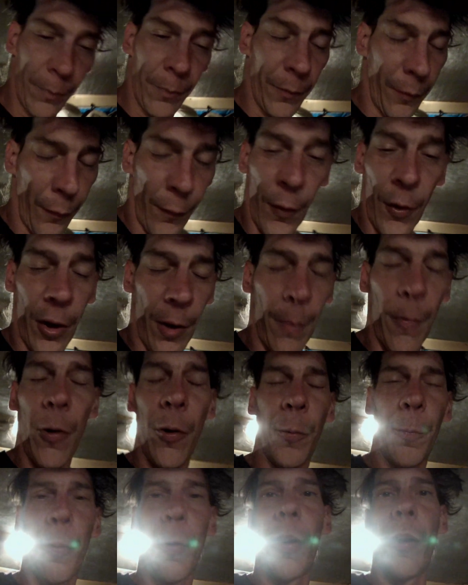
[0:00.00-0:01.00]
for the
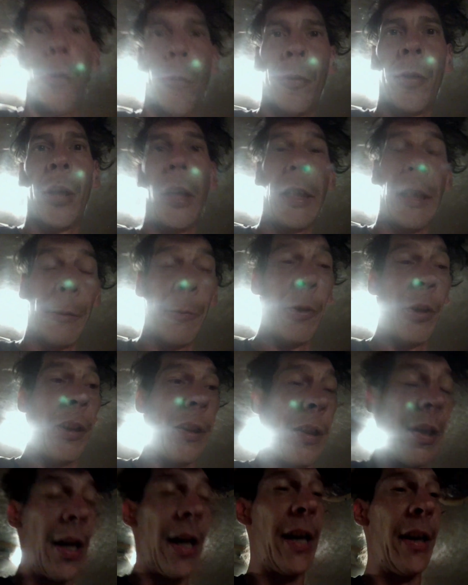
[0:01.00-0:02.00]
most part, really, really
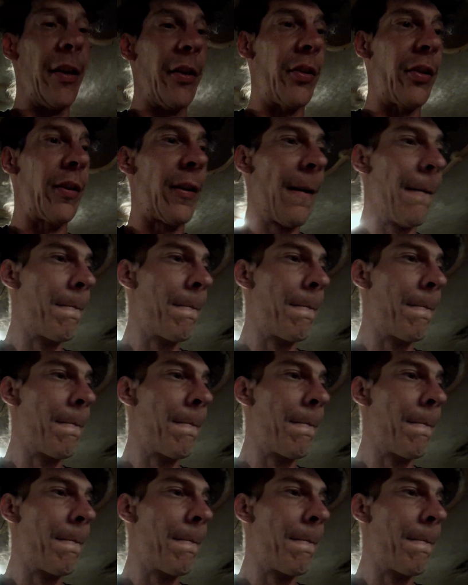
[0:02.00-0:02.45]
nice.